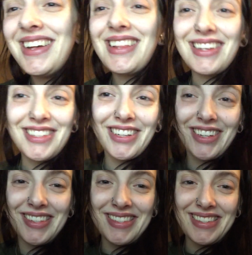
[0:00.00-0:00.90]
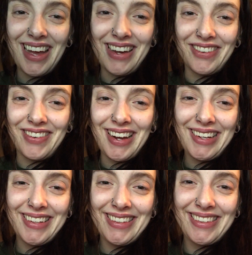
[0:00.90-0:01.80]
That's a good sign,
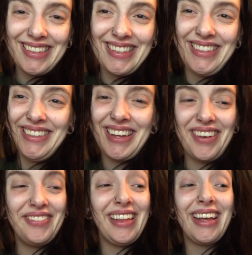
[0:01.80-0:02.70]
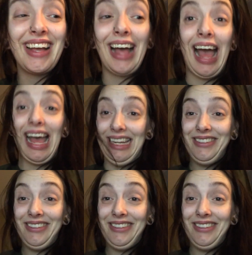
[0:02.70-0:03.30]
right? I'm like, I